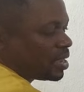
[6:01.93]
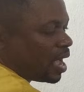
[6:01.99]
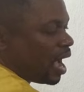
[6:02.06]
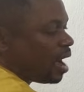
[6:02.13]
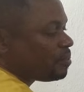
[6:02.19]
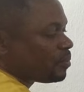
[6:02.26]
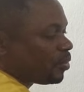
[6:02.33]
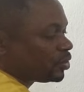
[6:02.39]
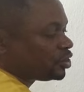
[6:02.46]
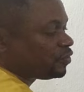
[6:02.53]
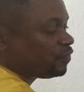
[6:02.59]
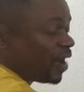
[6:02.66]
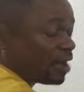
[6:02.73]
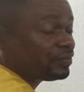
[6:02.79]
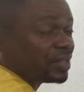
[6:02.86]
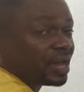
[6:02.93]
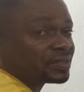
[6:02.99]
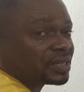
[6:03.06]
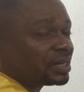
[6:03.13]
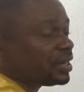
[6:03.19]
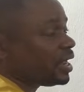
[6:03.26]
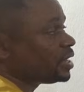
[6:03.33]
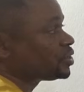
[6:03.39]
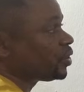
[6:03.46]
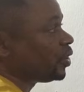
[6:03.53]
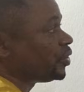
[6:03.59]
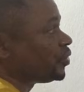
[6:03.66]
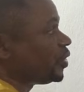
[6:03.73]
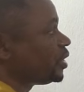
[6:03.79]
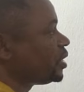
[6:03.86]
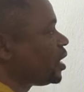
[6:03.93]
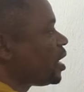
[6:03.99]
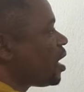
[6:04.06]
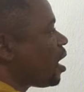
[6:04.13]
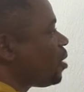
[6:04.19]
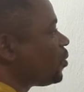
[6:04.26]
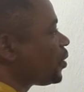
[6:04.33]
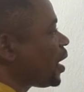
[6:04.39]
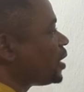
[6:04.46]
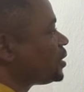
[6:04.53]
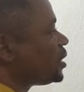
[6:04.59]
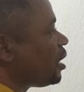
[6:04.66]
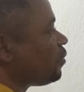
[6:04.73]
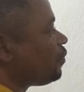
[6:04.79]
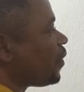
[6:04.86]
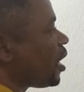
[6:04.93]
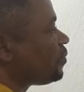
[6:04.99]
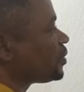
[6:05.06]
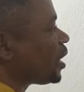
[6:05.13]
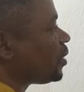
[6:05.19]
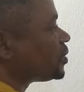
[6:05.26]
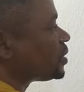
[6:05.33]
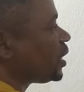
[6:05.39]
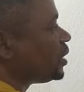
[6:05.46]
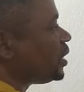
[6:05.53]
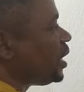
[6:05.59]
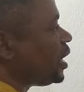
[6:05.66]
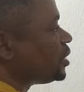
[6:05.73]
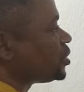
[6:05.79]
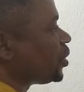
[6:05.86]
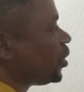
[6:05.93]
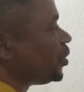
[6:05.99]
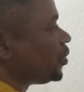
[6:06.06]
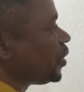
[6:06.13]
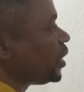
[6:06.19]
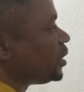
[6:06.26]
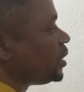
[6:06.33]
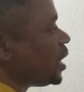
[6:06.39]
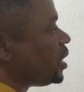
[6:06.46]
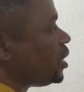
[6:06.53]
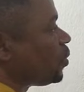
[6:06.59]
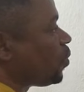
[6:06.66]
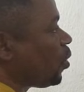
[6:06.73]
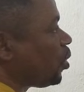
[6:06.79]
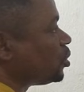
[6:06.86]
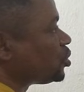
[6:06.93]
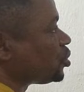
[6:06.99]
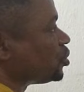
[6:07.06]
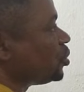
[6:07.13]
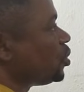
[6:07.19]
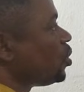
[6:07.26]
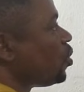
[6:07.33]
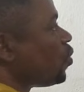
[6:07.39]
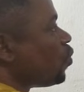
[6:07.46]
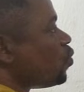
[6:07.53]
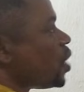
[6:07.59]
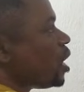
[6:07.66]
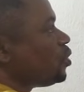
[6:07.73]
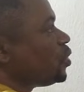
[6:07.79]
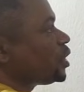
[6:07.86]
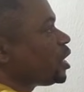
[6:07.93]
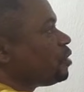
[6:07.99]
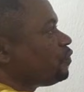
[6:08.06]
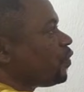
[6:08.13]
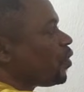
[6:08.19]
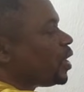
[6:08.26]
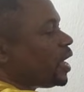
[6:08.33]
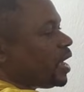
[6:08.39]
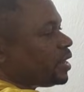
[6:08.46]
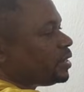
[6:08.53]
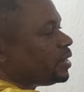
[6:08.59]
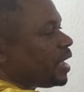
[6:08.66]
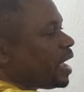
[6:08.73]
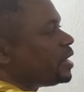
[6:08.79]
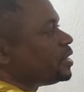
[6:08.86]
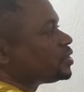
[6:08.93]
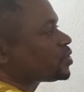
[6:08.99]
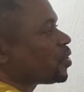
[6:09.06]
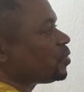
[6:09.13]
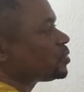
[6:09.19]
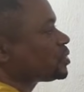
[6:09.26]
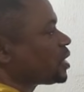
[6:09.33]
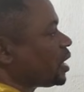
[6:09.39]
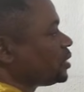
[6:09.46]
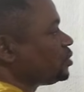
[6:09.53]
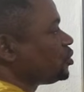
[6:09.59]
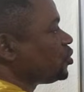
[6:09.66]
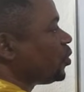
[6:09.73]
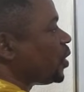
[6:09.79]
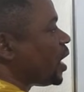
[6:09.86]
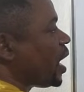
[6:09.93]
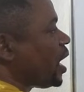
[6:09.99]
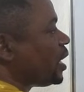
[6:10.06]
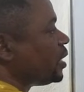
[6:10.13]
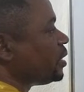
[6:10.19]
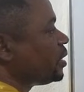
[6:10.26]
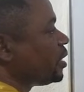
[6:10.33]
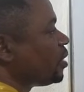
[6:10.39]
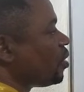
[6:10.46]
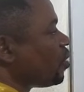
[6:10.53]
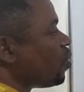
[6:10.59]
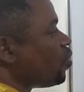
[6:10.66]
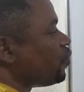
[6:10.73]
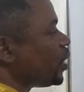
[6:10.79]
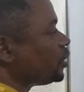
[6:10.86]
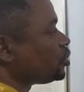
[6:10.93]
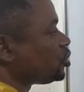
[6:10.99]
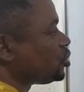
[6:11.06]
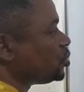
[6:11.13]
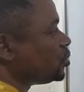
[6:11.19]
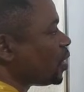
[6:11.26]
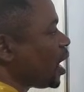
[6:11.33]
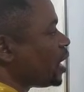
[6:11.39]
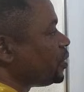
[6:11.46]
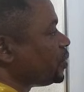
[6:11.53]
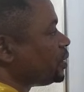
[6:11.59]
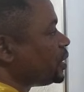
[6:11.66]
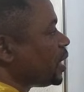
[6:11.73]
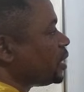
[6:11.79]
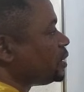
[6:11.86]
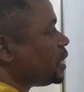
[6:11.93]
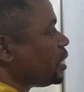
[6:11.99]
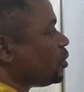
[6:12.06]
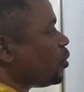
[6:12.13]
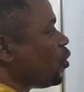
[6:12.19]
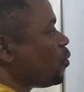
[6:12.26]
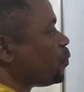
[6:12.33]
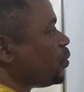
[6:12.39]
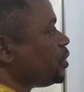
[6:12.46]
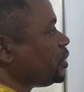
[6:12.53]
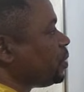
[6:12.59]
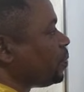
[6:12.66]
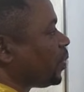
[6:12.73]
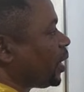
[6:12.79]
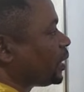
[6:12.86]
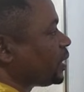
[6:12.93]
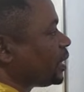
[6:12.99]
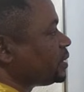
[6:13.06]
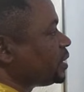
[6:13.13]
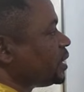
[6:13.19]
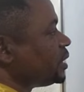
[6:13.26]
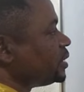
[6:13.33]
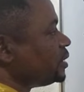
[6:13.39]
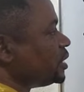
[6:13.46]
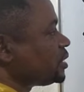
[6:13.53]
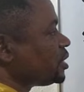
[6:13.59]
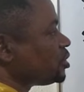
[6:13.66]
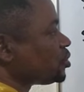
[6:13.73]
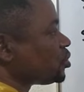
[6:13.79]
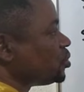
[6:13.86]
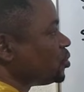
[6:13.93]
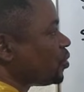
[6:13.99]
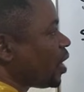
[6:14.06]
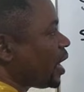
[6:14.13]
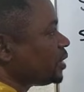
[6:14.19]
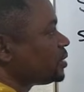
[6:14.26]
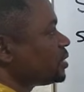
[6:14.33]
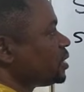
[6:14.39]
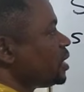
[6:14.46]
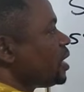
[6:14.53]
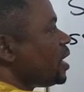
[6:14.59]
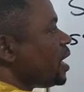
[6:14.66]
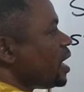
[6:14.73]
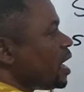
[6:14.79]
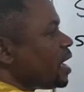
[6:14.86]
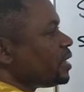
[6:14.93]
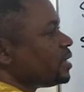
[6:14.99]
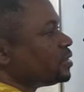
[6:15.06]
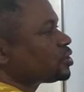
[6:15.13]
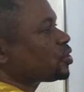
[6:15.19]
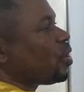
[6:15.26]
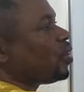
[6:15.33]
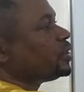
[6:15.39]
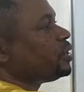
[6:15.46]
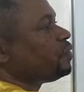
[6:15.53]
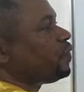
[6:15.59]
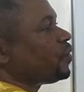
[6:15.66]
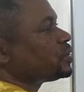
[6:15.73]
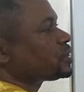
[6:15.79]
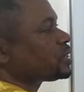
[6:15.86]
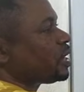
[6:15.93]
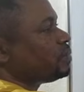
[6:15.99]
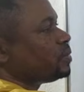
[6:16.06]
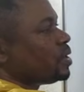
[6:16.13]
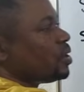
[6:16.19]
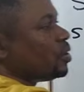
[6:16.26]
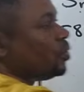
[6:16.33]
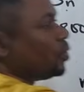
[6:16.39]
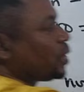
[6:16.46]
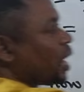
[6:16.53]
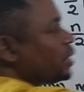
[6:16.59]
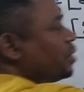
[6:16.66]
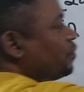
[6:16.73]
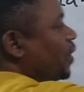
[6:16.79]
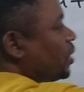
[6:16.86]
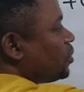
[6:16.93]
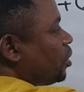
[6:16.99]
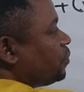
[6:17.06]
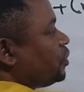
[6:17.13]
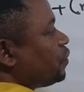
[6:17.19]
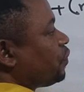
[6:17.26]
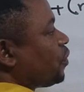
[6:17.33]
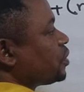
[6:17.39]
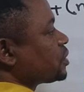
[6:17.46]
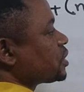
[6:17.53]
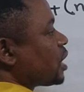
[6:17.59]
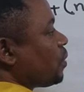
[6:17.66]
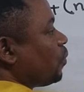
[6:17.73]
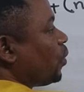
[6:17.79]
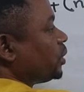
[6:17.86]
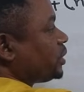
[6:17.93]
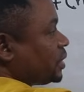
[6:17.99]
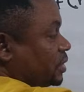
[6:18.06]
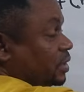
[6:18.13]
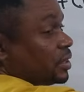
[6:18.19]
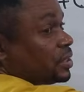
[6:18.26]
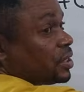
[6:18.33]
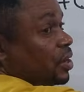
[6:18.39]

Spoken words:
How much? 5,800. I will write here 5,800. Then equal to, we are looking for n. N is constant. So n over 2. Are you there? Then open the bracket. This is 2, right? A is called the first term. Look at the value of the first term. What is it?